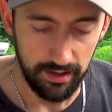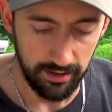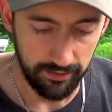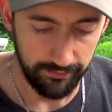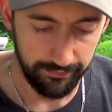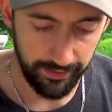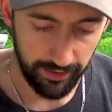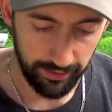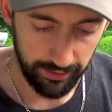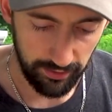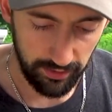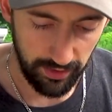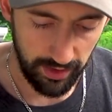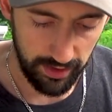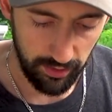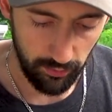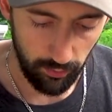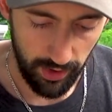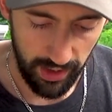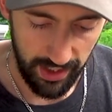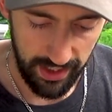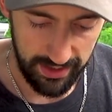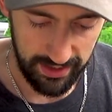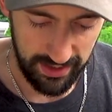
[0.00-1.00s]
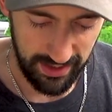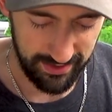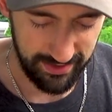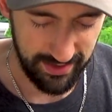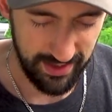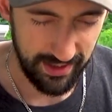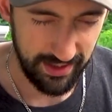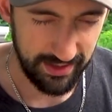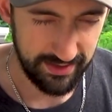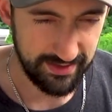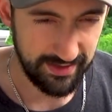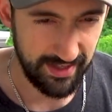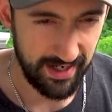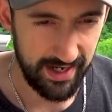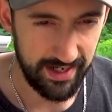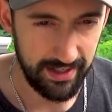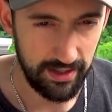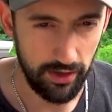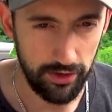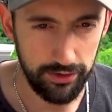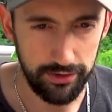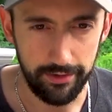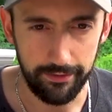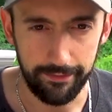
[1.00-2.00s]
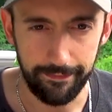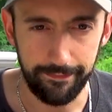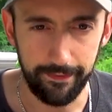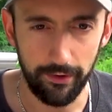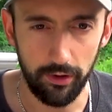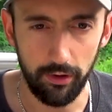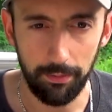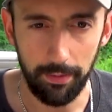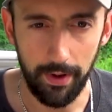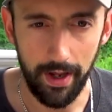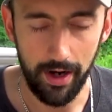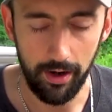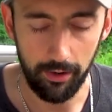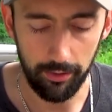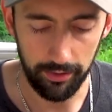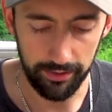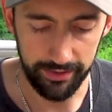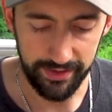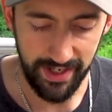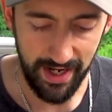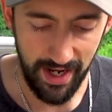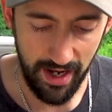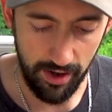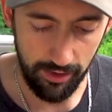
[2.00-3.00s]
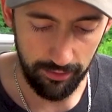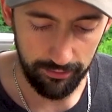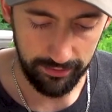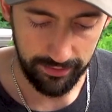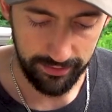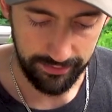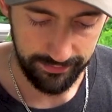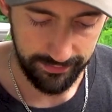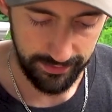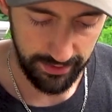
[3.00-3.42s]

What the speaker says: Very lightweight. I think it's 800 fill power down.